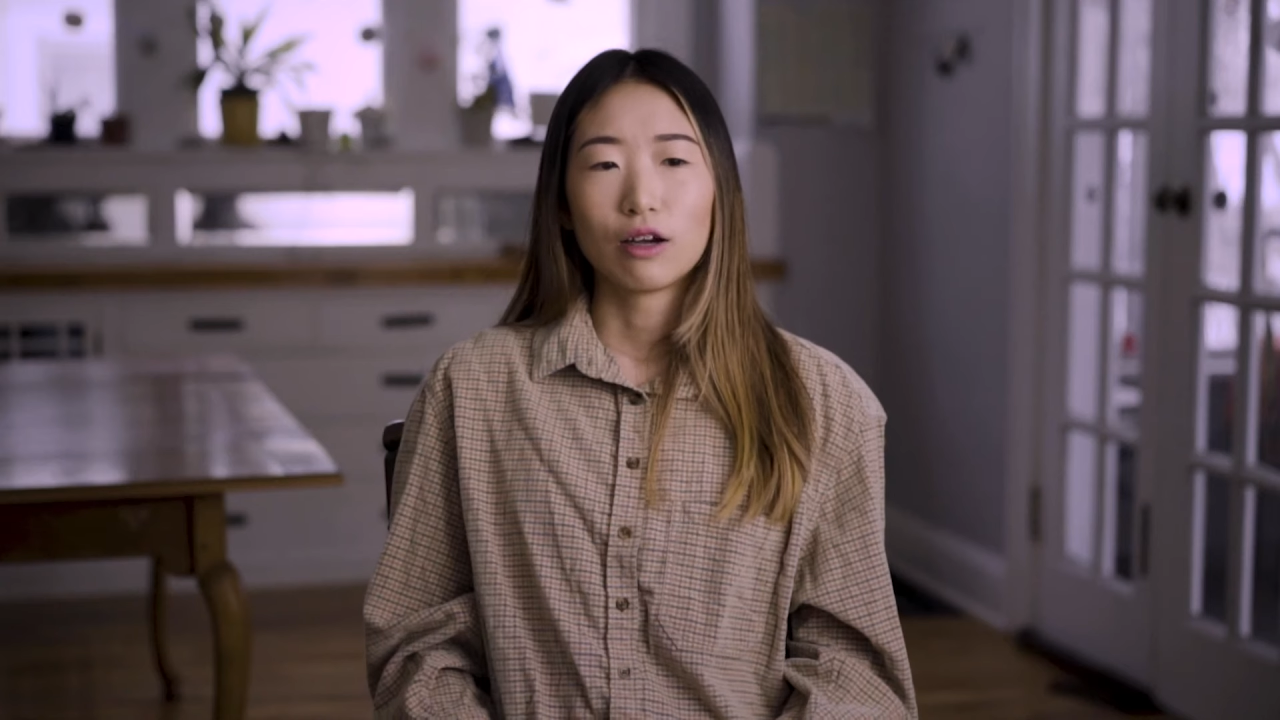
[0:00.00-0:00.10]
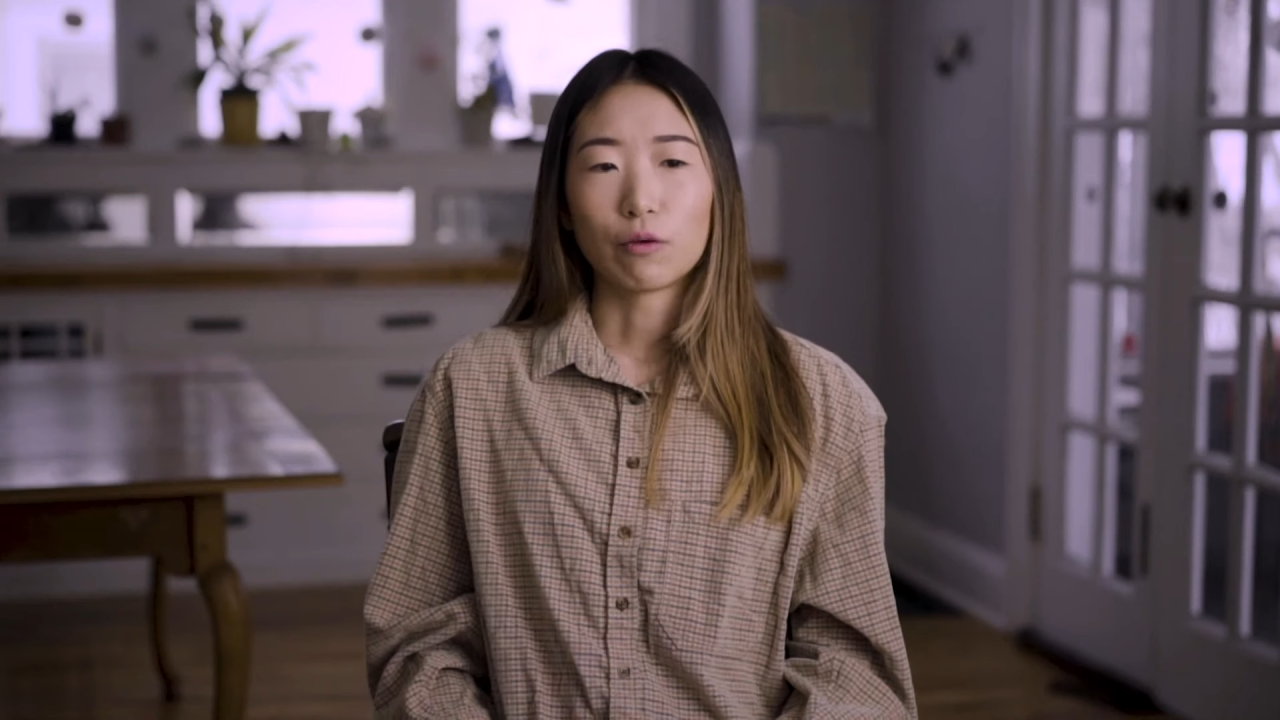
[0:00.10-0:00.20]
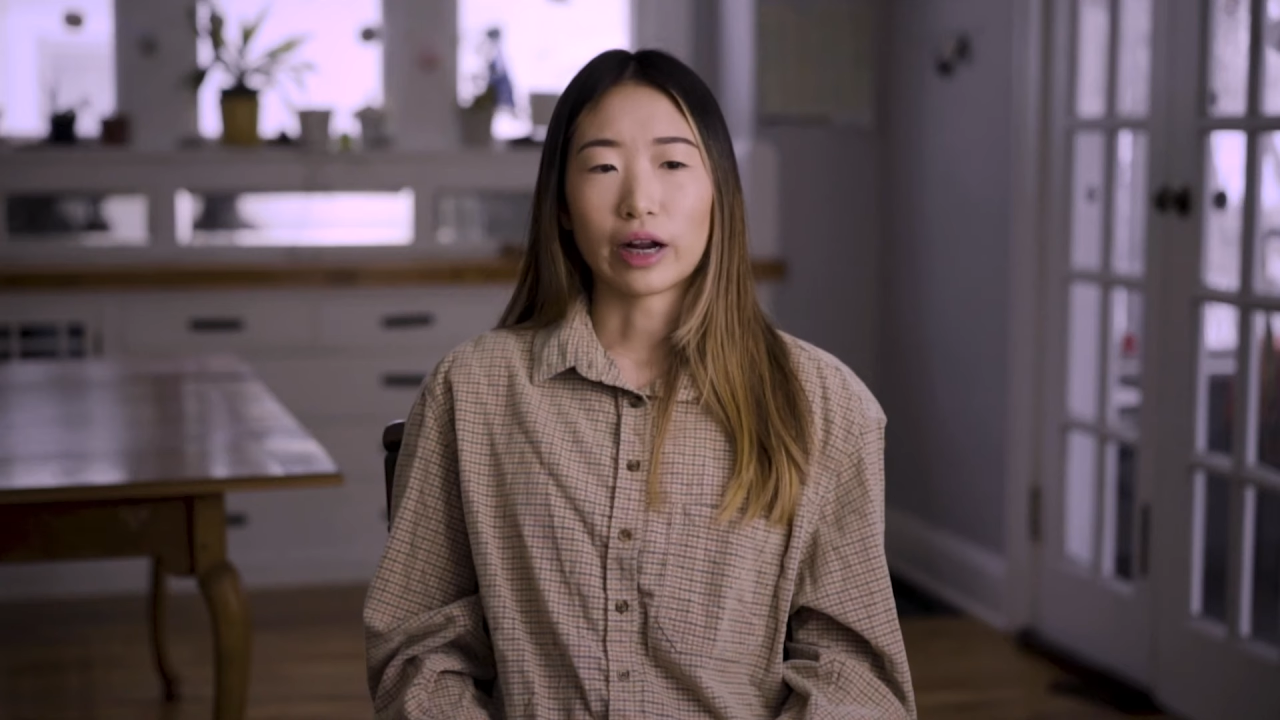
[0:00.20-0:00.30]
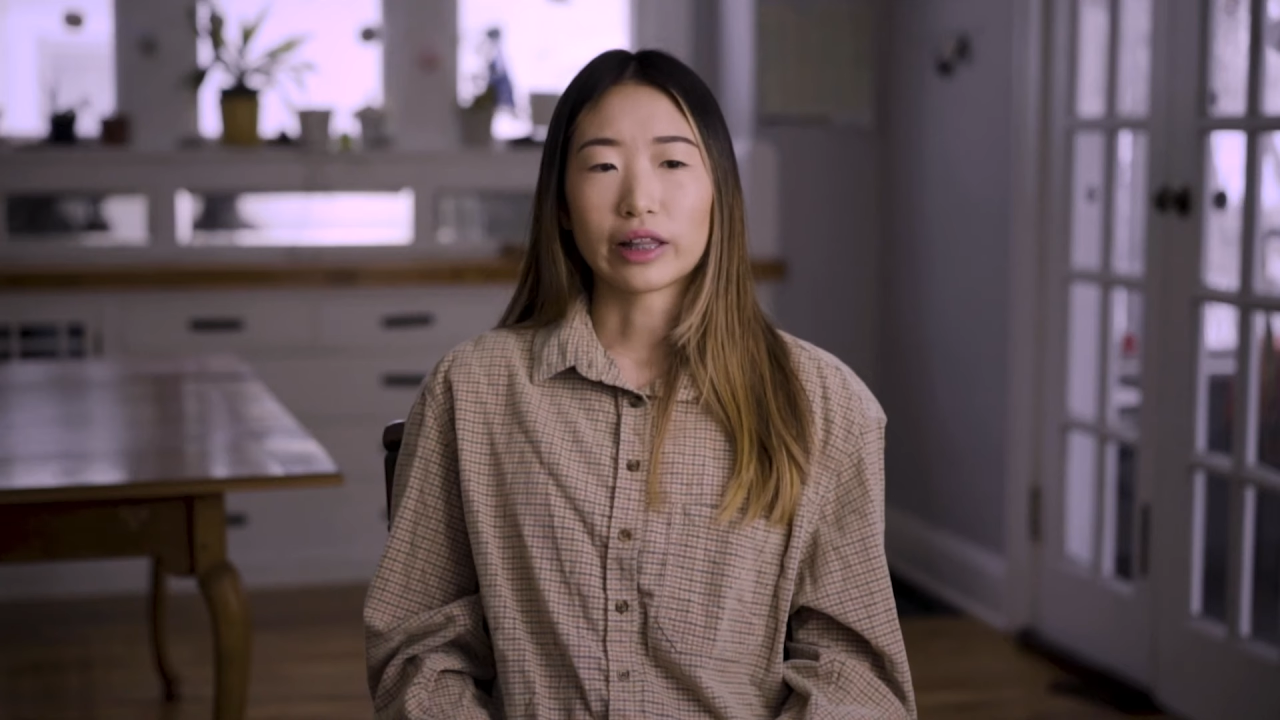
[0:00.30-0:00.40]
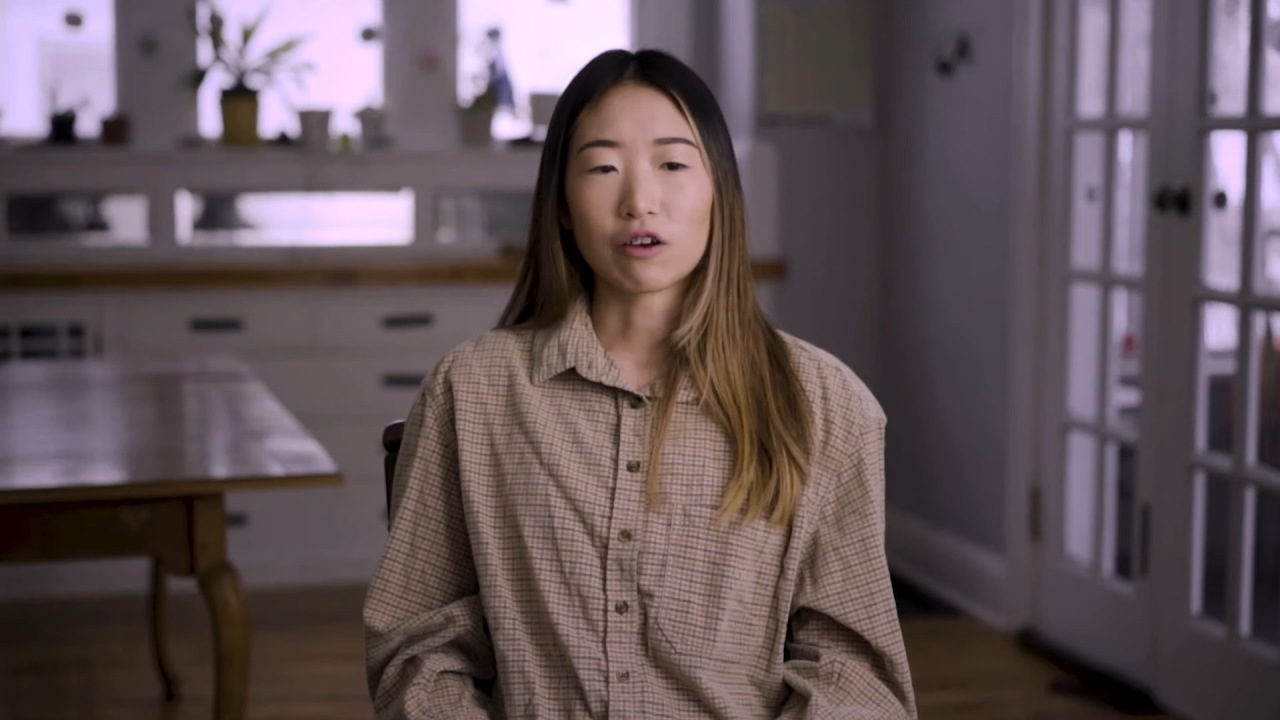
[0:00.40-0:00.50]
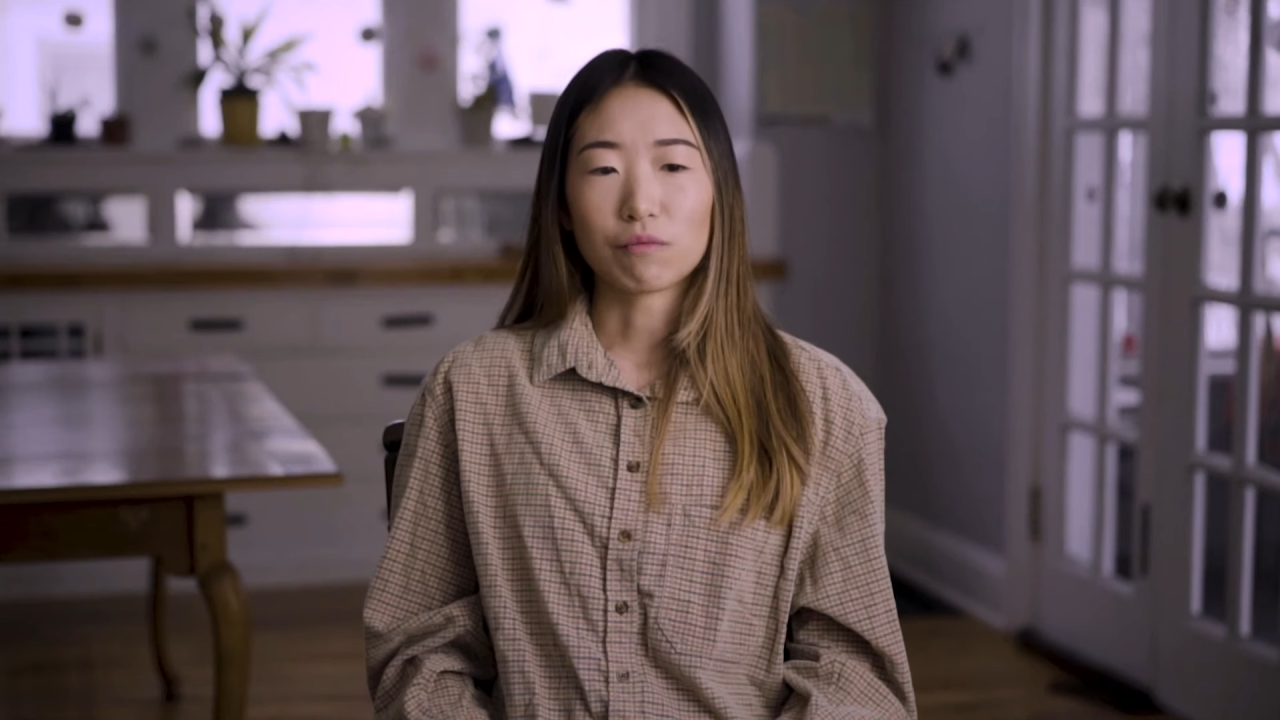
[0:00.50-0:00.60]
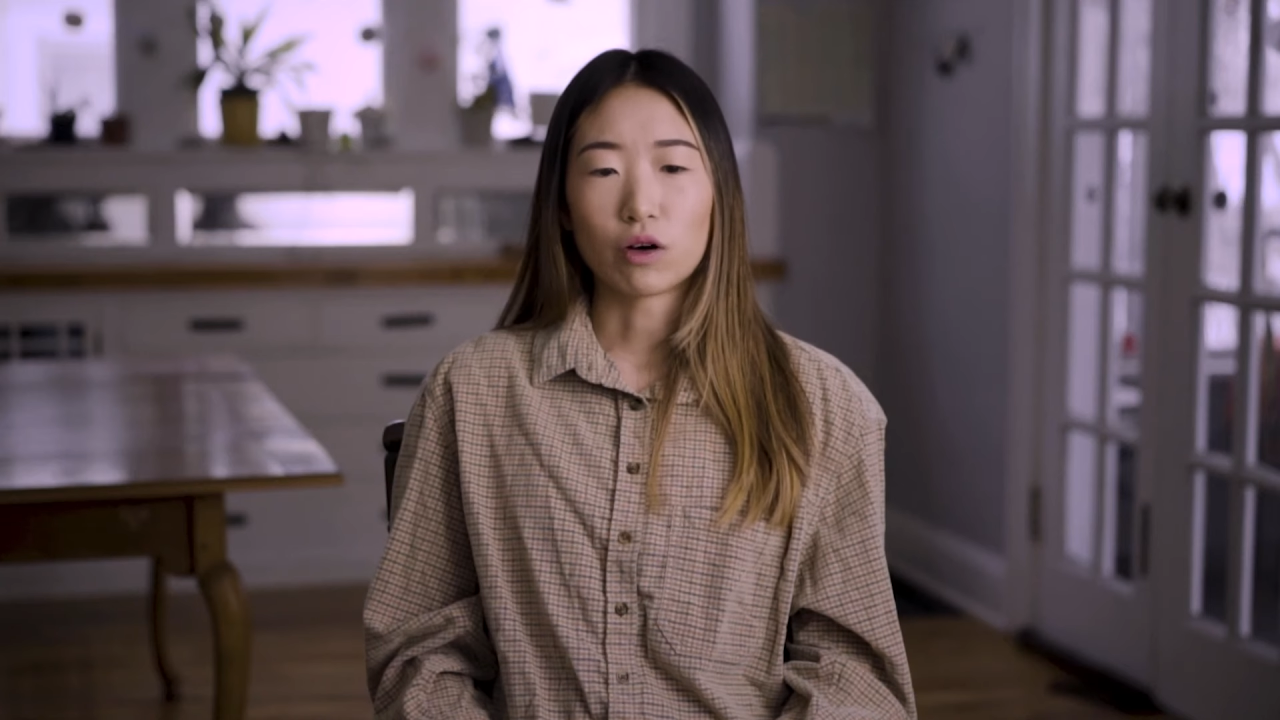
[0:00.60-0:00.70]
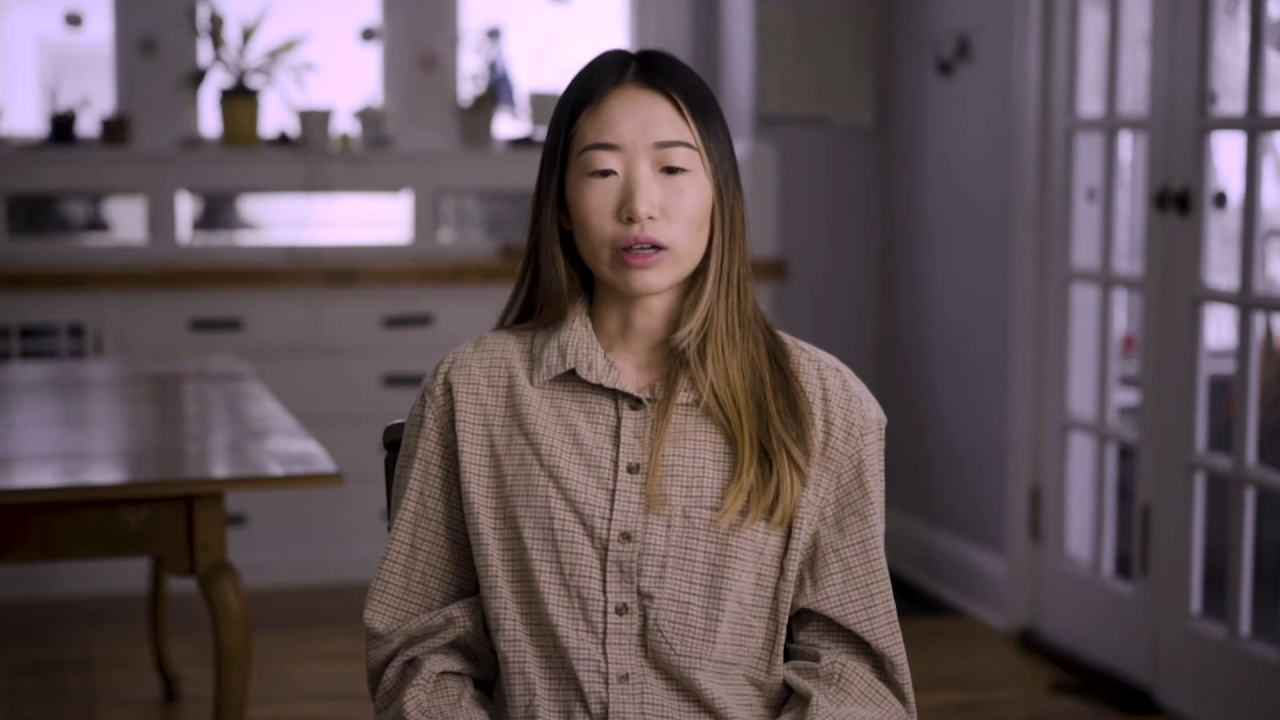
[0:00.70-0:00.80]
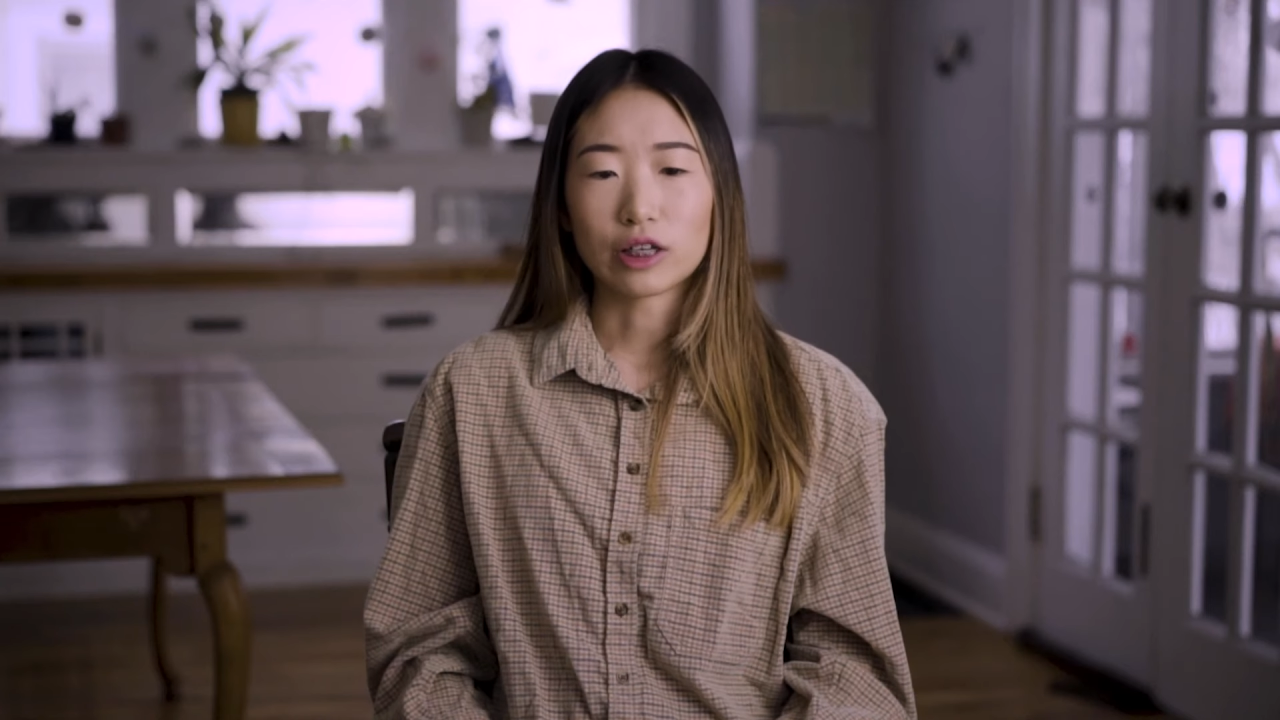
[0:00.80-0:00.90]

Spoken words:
when I think of Hmong